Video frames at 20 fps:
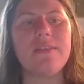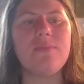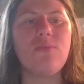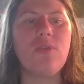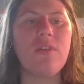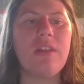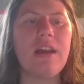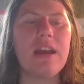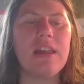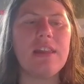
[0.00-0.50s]
it's
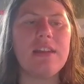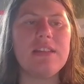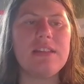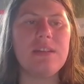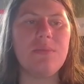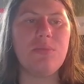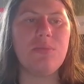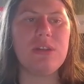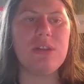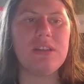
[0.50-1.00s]
more likely
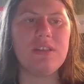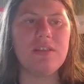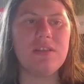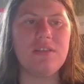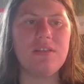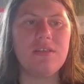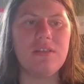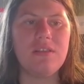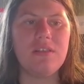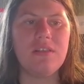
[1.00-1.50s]
to be
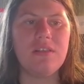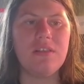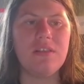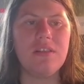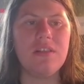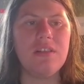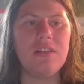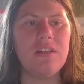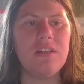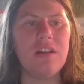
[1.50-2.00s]

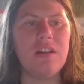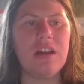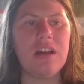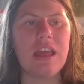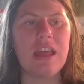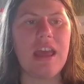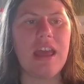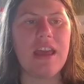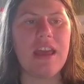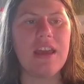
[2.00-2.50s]
a
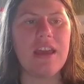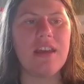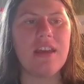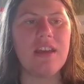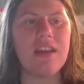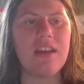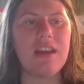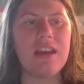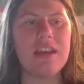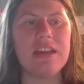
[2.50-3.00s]
K
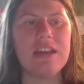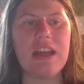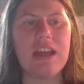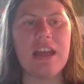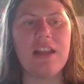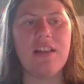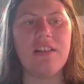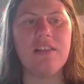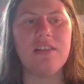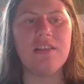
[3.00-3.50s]
and an
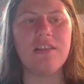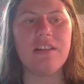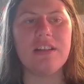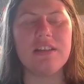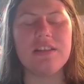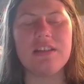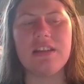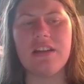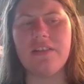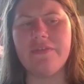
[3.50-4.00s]
L
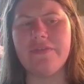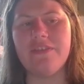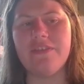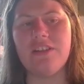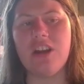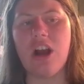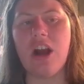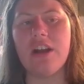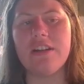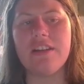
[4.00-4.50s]
instead of
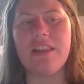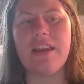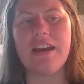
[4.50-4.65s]
not